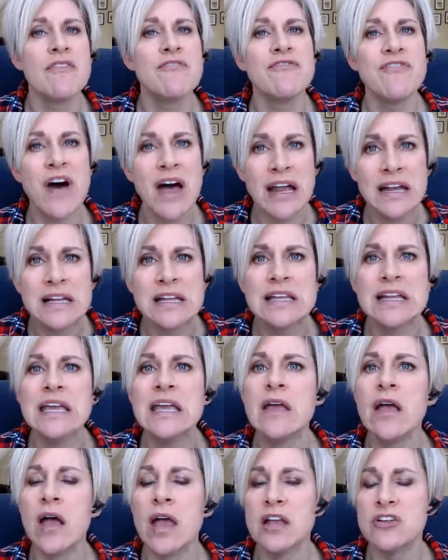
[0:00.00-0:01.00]

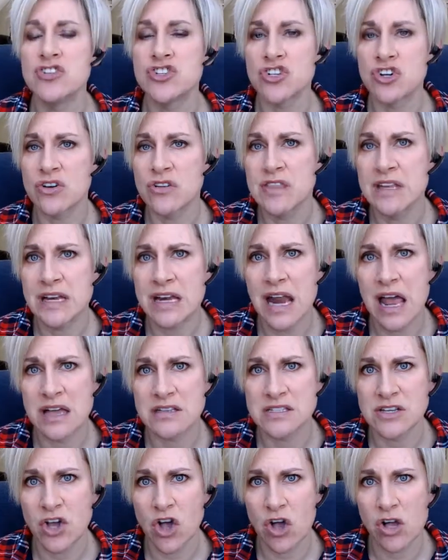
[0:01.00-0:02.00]
Finally, ensure that it
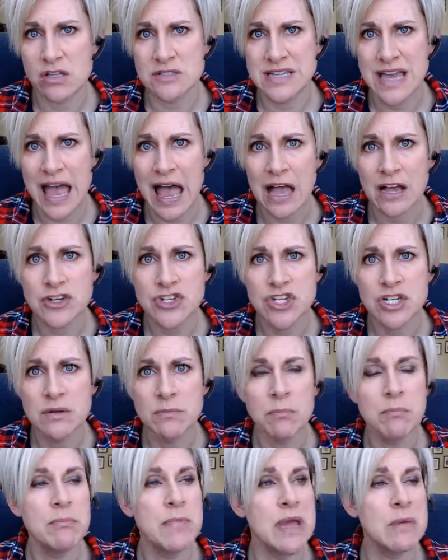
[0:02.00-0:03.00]
has a call to
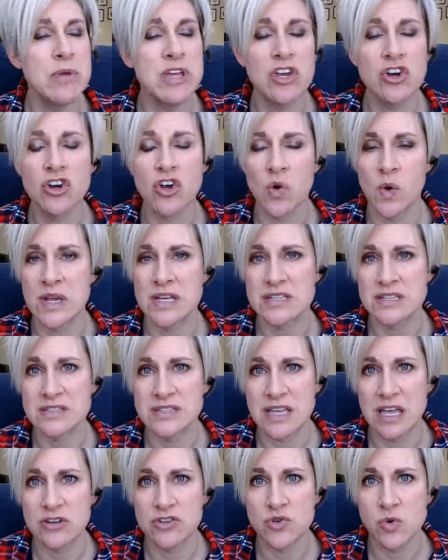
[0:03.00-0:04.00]
action. Maybe you're going to
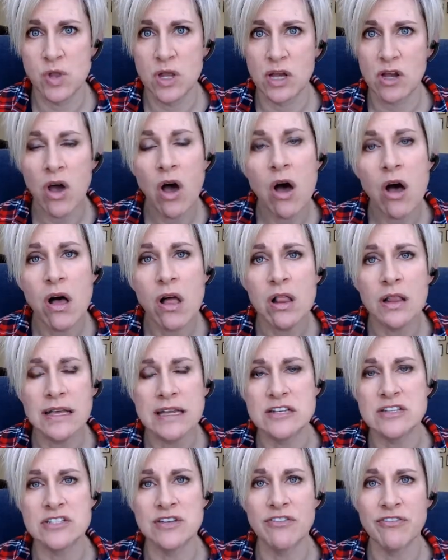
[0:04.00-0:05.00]
schedule a call
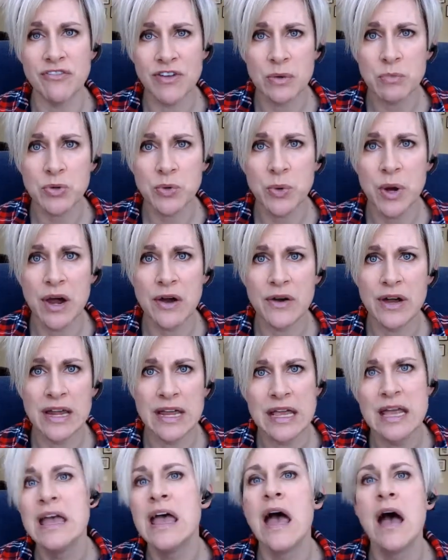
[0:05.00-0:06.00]
into
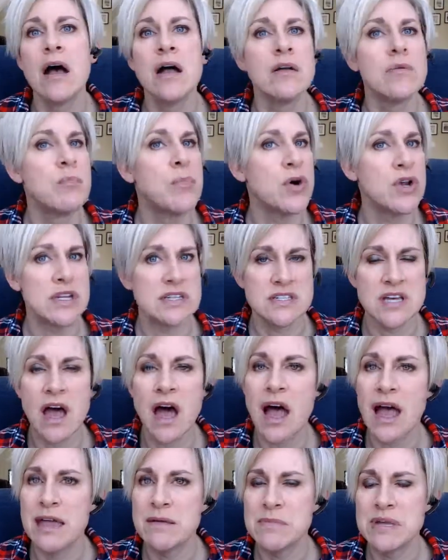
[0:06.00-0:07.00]
February. Put a
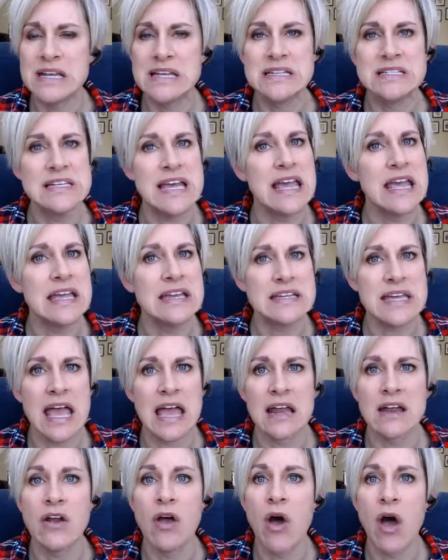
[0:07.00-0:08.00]
time and a date
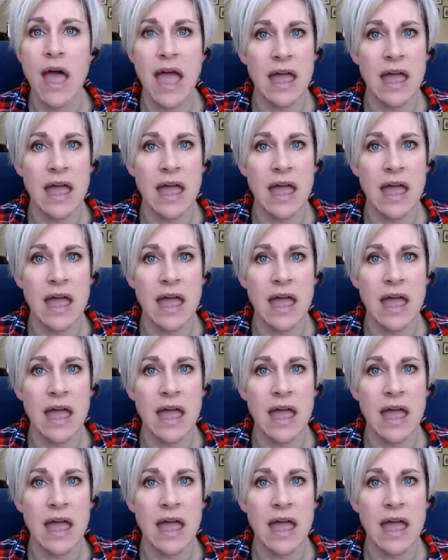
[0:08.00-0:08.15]
and